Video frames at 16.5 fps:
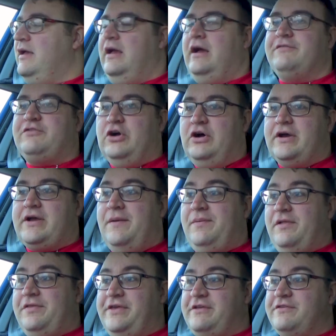I've got a
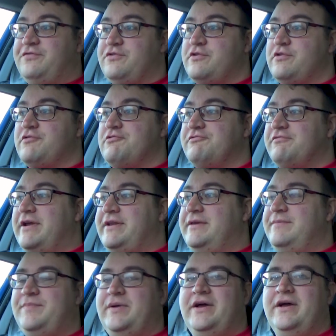couple of things for her
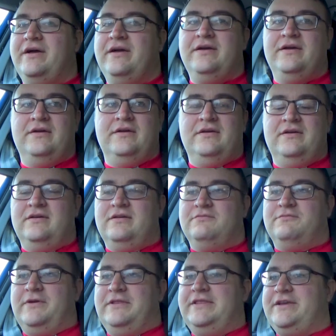already, but
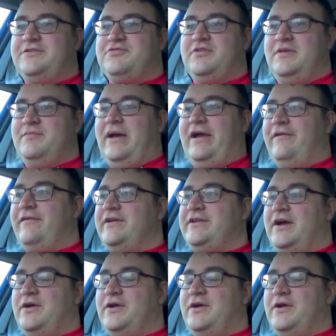we're literally married.